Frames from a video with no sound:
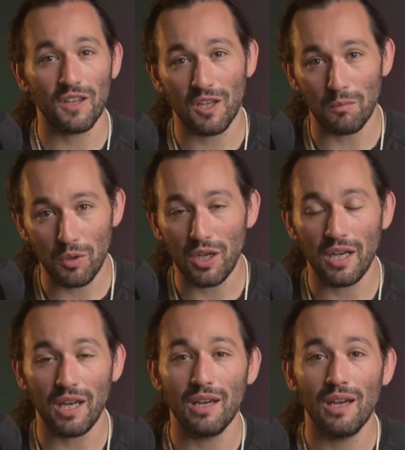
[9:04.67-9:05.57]
of the
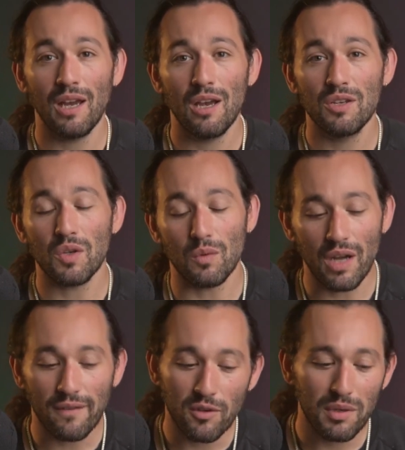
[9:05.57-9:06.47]
community. So
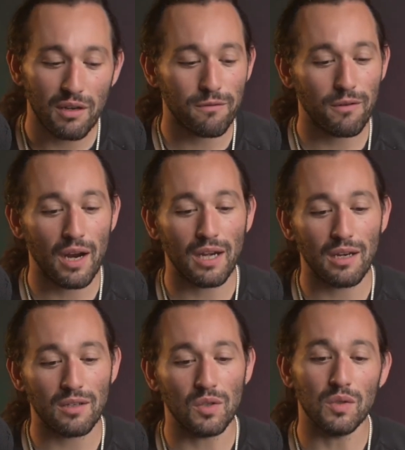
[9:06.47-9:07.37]
never be
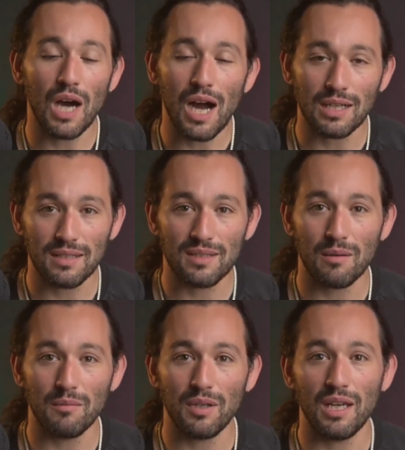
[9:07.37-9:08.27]
afraid to talk to
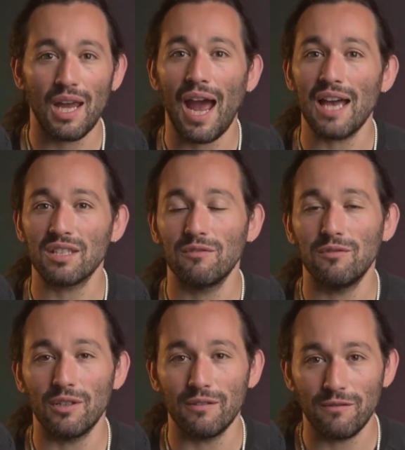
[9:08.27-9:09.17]
somebody, ask
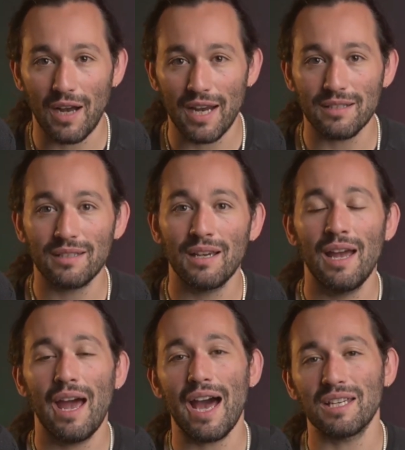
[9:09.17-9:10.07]
for advice,
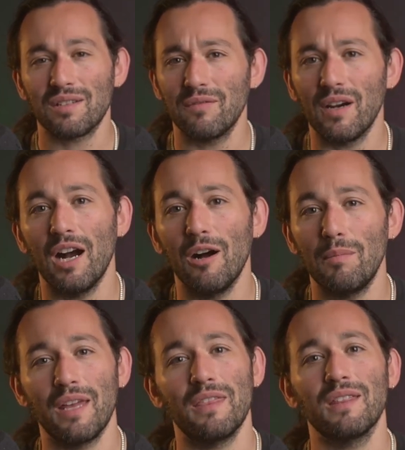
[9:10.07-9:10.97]
ask for help.
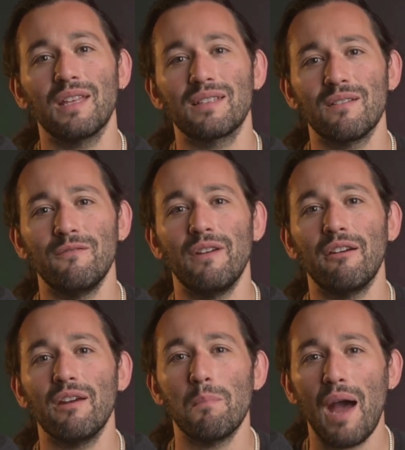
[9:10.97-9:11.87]
I think that's a
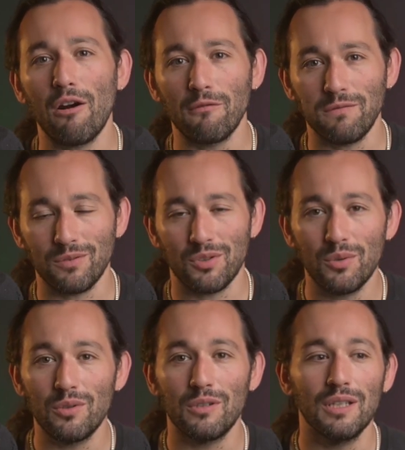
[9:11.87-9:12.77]
very powerful
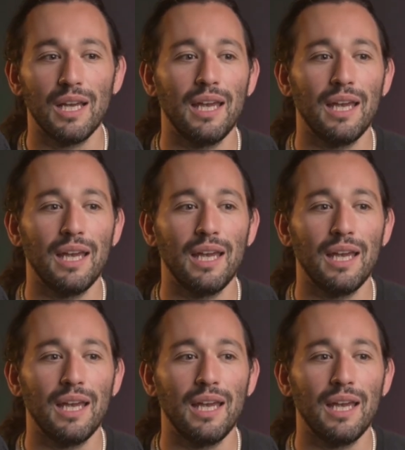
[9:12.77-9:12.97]
tool